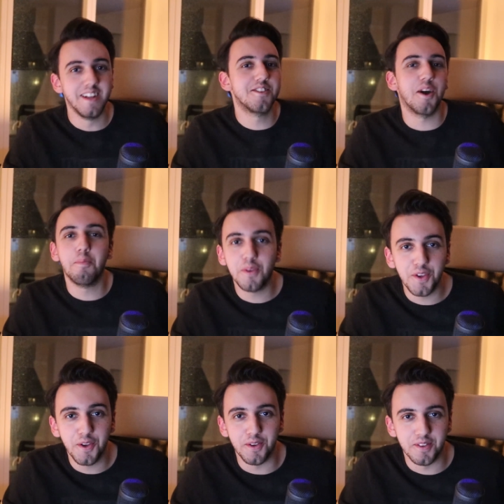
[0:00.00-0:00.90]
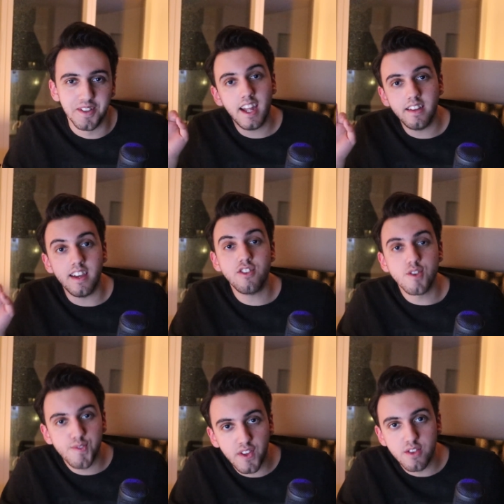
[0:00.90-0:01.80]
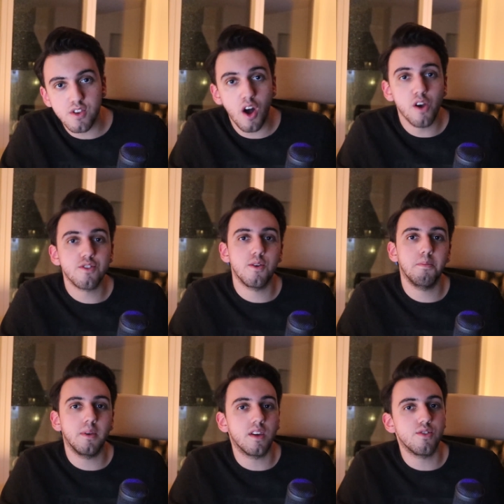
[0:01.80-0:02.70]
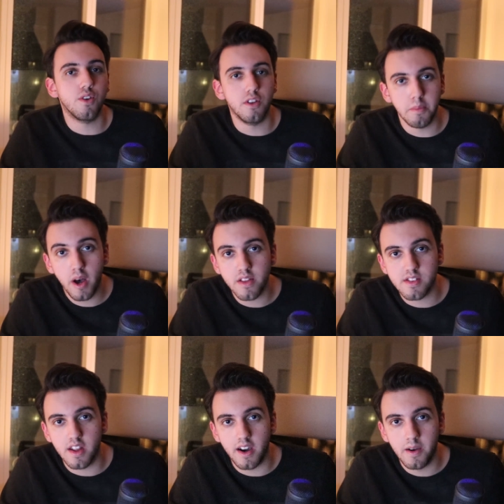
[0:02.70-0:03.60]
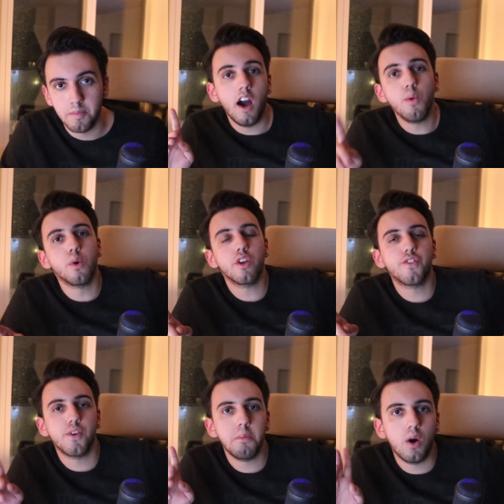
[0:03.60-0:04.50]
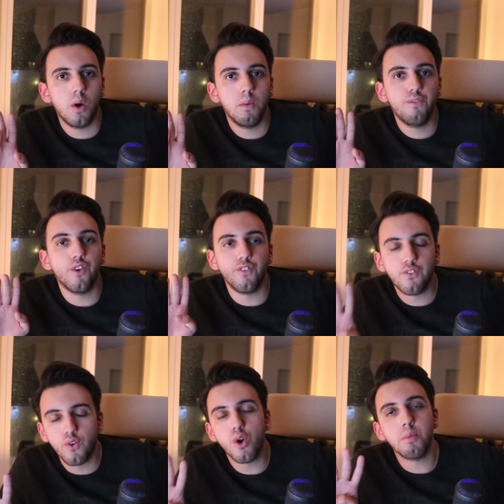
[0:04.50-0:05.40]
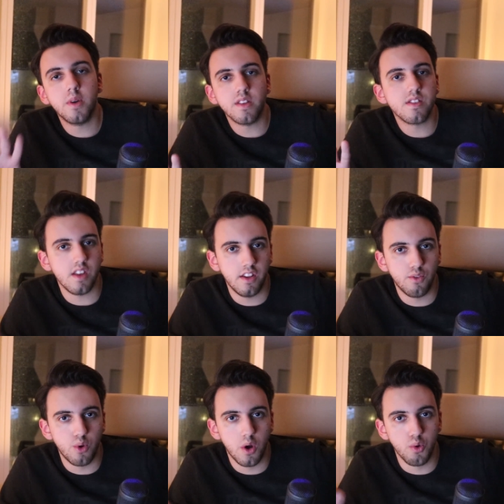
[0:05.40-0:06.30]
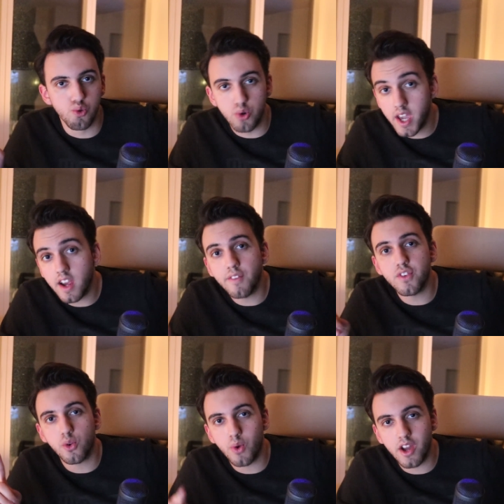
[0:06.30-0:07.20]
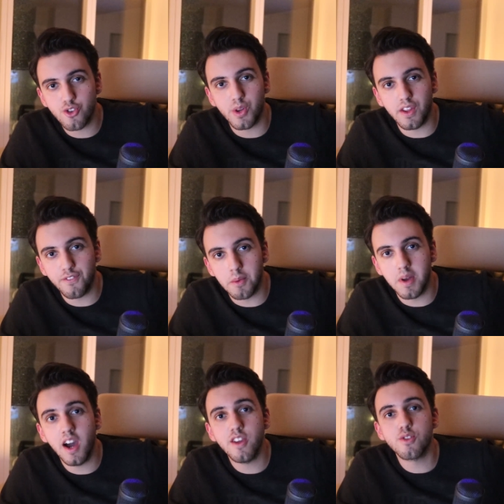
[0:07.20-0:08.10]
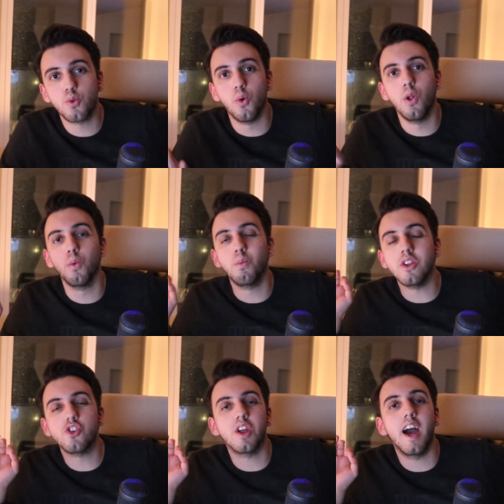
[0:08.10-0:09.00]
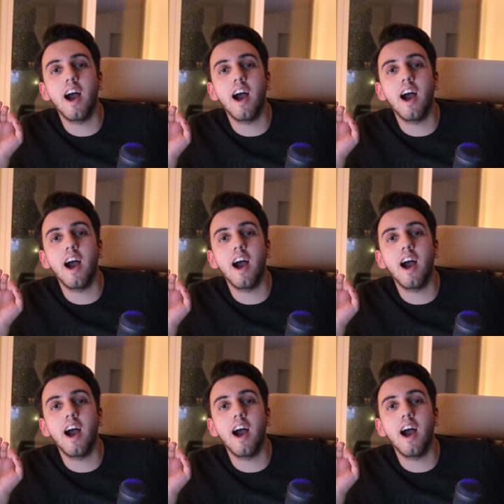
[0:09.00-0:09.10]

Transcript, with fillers: it's up to you. And it just feels awesome because you're the boss there. I worked from home for four months in a row right after graduating from high school, which